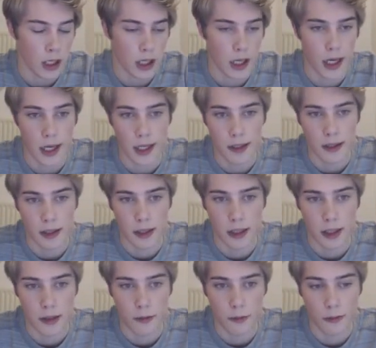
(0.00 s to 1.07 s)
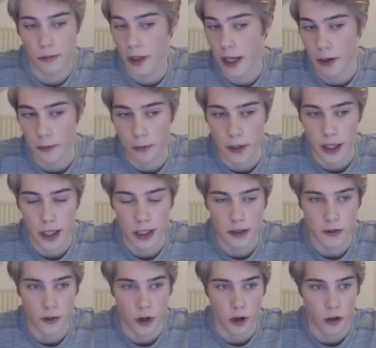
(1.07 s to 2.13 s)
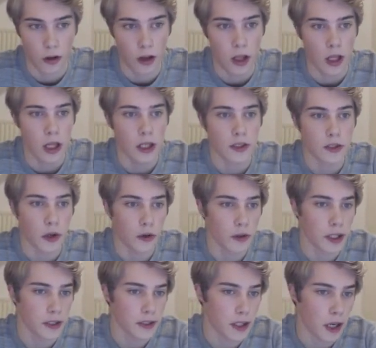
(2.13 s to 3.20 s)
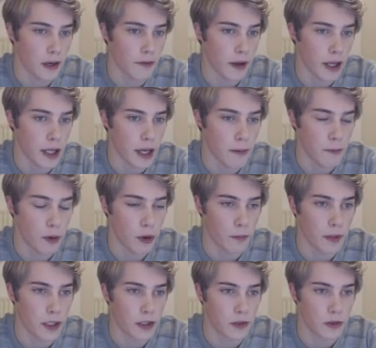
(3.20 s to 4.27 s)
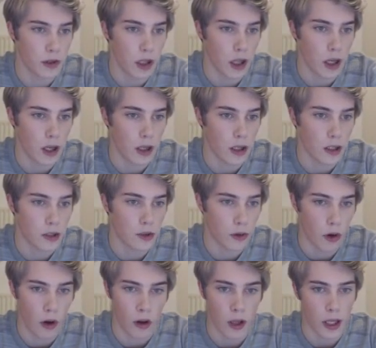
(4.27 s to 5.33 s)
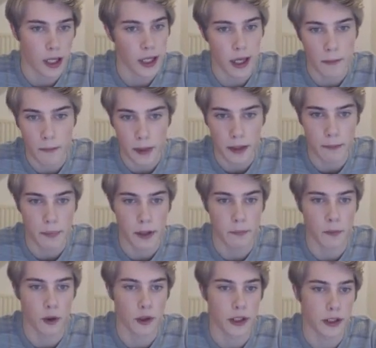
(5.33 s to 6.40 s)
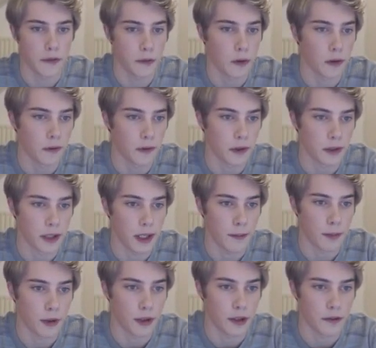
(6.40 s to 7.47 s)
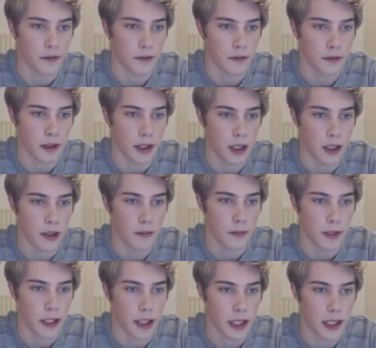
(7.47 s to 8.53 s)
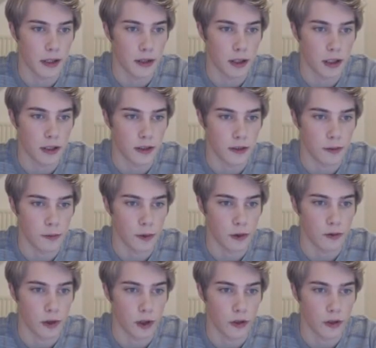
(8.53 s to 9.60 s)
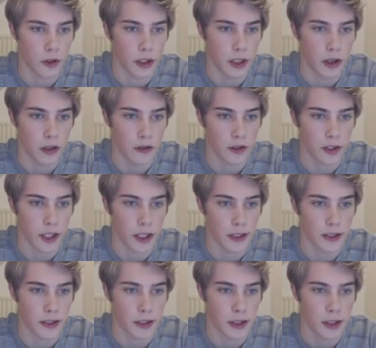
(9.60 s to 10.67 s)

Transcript: And uh, yeah, we get a draw. So this kind of endgame will be uh, draw. It can be a bit more difficult, for example, if um, the kings would run to the other side.